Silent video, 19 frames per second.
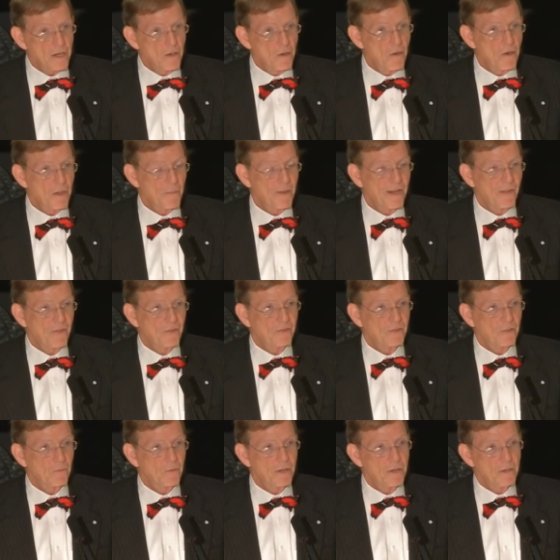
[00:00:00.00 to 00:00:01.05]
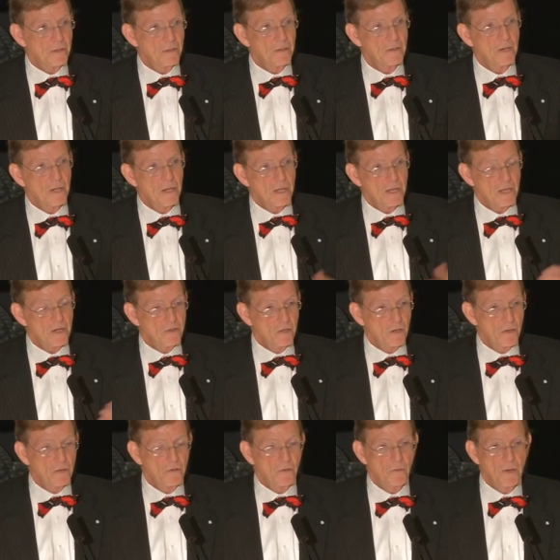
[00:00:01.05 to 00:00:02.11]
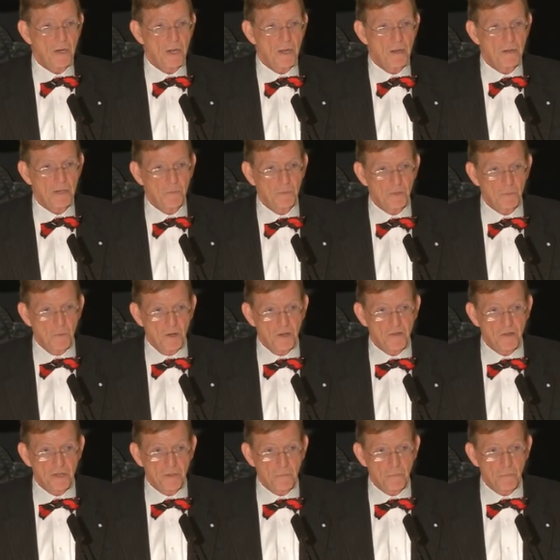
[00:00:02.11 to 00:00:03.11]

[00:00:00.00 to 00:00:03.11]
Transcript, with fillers: He heard about the surrender. He turned around and was marching